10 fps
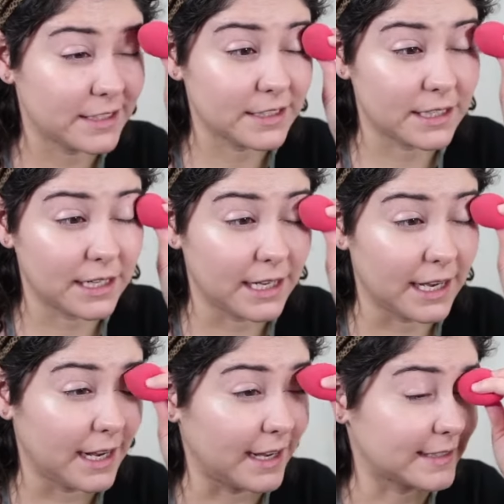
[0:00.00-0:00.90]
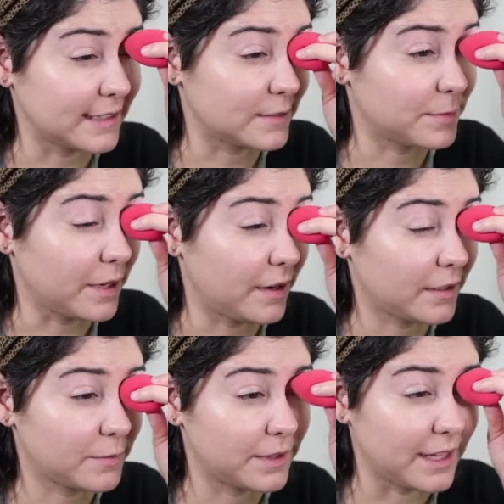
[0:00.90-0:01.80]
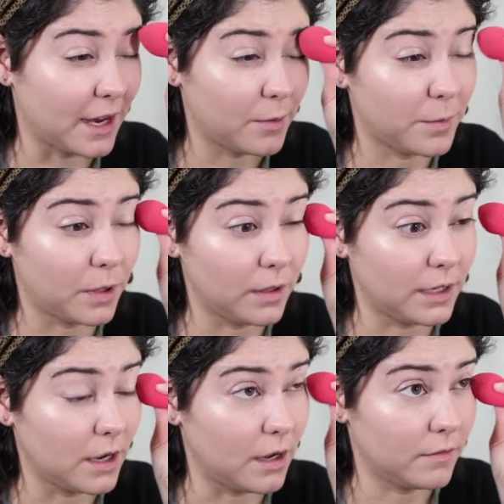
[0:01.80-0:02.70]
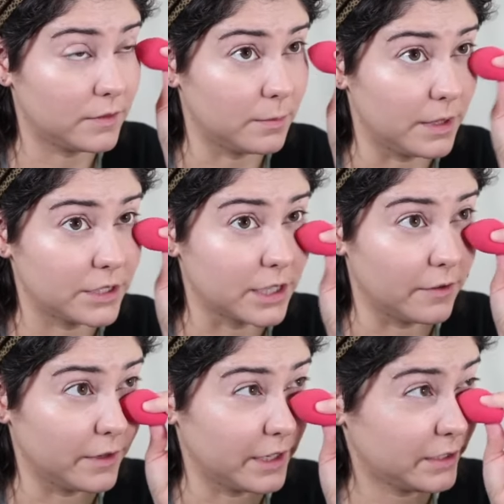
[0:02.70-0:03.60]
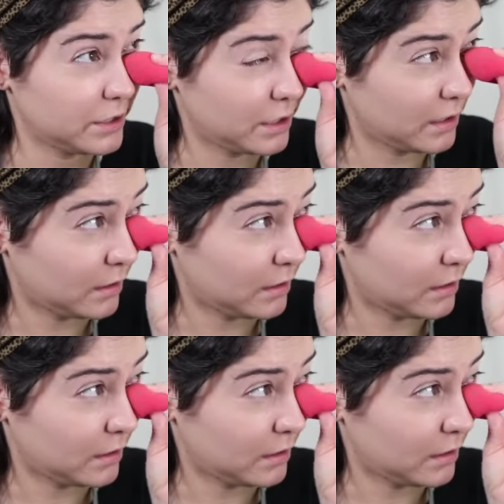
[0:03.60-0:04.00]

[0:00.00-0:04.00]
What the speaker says: This is gonna get excess product without pulling off too much coverage.